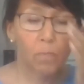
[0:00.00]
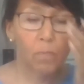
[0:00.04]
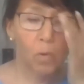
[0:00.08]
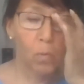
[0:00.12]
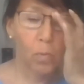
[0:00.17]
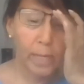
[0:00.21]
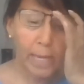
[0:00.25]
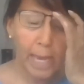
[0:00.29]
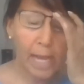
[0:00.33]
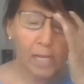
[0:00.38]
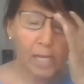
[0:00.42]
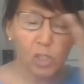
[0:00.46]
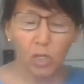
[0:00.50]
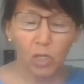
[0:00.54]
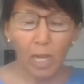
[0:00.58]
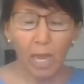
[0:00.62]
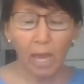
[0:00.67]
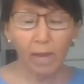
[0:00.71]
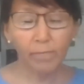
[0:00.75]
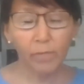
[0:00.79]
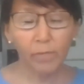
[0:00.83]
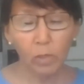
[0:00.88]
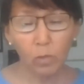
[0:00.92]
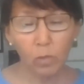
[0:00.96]
we actually
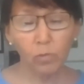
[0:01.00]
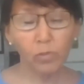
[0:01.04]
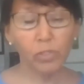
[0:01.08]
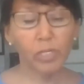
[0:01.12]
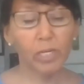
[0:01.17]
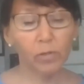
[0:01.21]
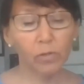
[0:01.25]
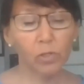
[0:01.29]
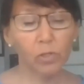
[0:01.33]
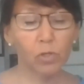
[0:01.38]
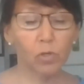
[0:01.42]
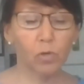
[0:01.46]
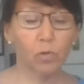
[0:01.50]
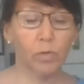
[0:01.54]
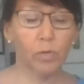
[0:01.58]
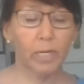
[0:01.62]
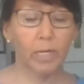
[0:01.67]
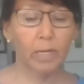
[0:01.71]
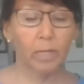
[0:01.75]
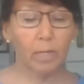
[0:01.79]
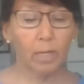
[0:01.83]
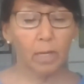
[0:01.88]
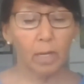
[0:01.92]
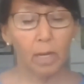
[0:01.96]
have our own
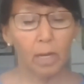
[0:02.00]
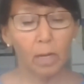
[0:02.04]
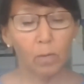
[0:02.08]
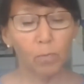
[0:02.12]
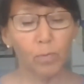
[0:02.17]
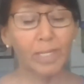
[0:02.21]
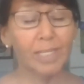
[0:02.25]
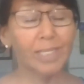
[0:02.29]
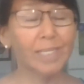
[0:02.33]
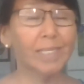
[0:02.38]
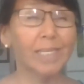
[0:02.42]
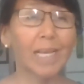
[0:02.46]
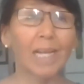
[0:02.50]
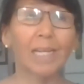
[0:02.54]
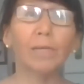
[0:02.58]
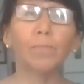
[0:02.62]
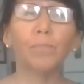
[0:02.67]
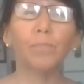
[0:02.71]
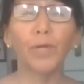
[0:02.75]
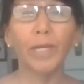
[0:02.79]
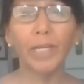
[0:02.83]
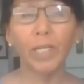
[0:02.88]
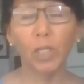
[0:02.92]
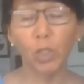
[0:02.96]
territory. We
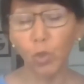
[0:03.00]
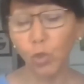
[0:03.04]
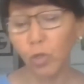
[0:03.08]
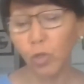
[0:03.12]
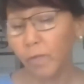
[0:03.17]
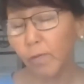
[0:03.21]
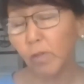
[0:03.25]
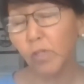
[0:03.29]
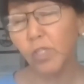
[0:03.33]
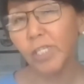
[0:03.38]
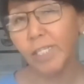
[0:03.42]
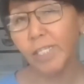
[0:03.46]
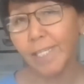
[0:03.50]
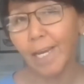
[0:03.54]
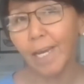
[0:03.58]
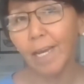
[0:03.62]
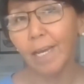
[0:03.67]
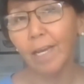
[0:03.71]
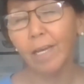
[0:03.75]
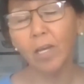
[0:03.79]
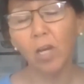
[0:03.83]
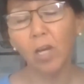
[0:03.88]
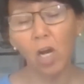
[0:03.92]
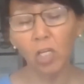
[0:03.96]
celebrate Nunavut
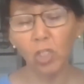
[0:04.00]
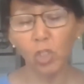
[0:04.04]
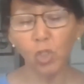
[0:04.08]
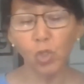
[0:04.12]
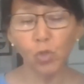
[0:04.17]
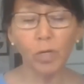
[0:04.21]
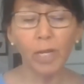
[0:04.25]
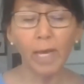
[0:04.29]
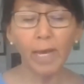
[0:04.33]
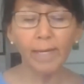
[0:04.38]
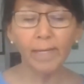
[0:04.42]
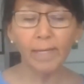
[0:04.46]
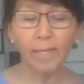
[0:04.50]
Day on July